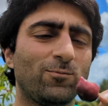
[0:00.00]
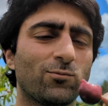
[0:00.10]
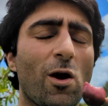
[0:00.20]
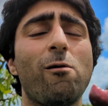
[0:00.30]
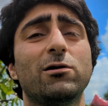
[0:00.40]

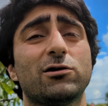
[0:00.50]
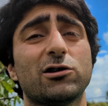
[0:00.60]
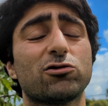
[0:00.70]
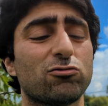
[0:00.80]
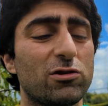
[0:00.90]
No, it's
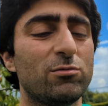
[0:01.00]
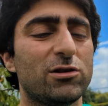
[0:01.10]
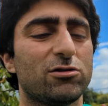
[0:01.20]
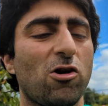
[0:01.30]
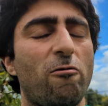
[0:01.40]
extremely
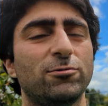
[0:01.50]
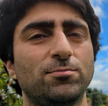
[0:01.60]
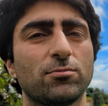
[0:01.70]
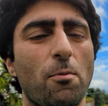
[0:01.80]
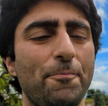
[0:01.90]
soft.
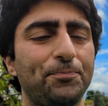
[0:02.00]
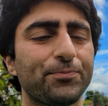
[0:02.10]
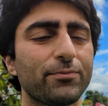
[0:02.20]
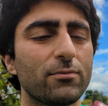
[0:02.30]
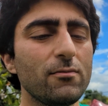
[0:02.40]

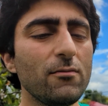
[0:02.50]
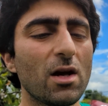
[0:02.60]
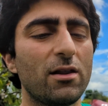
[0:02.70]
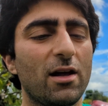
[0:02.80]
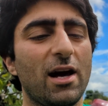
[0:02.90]
Now